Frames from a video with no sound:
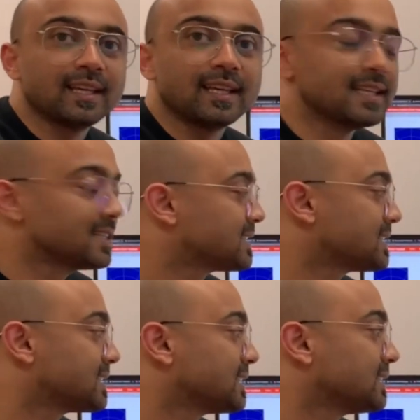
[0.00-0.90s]

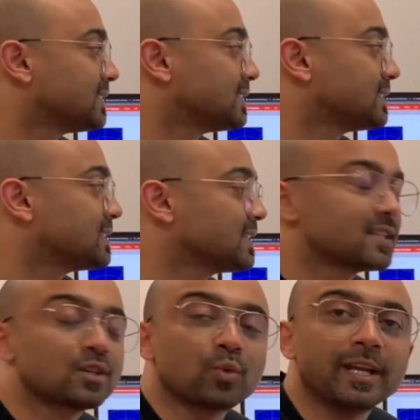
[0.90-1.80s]
is
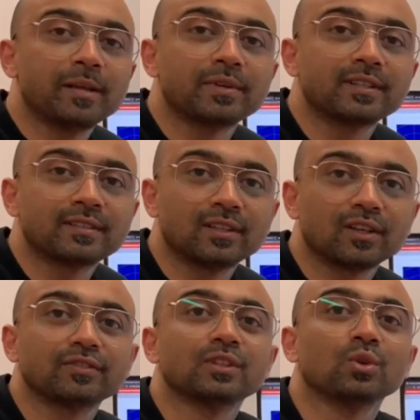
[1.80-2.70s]
just 20%
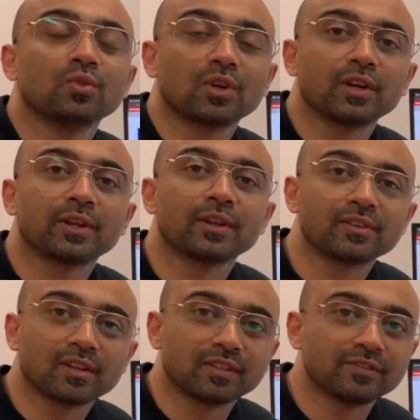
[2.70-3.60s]
of the overall duration
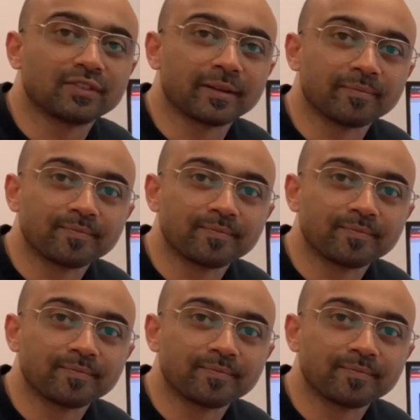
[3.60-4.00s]
of the frame.